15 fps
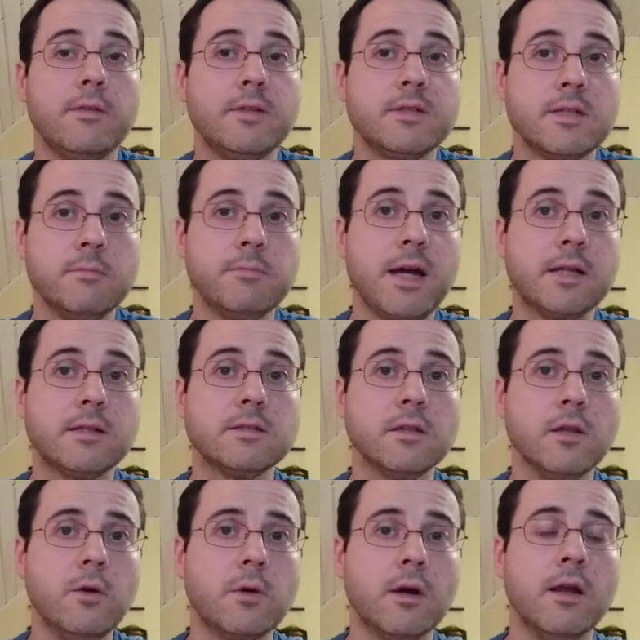this impact is
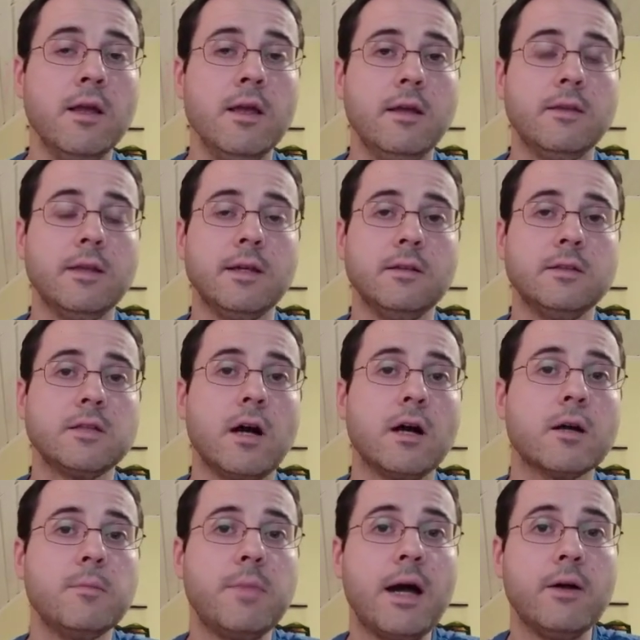lower. They
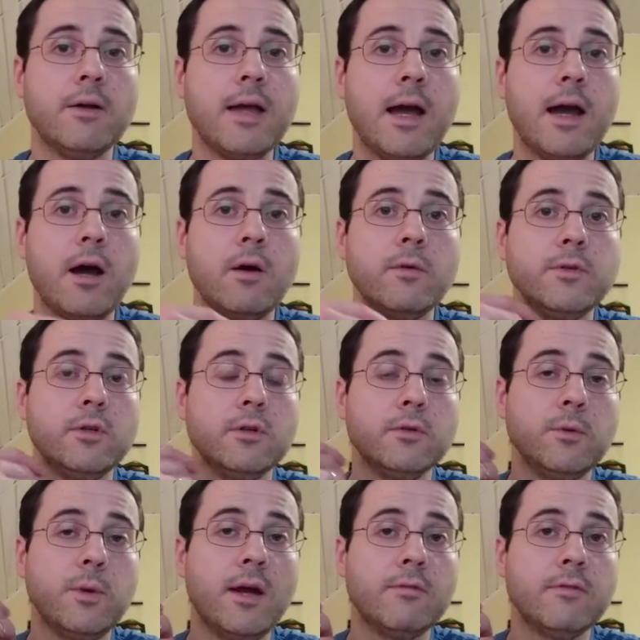talk about how
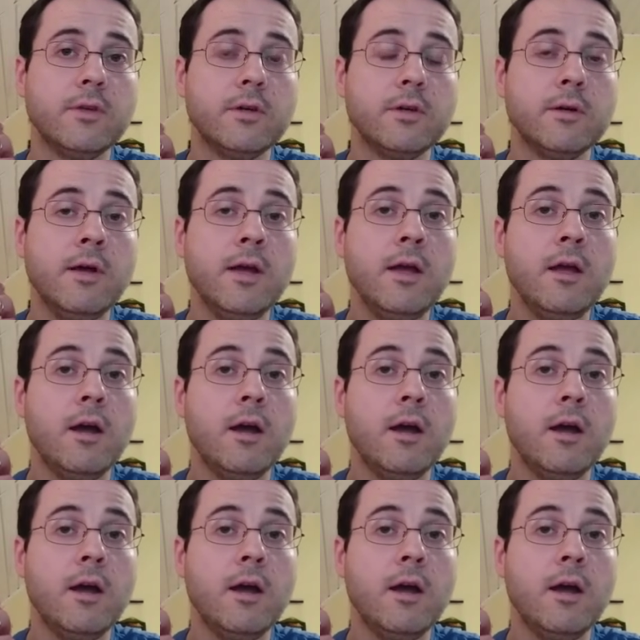you have the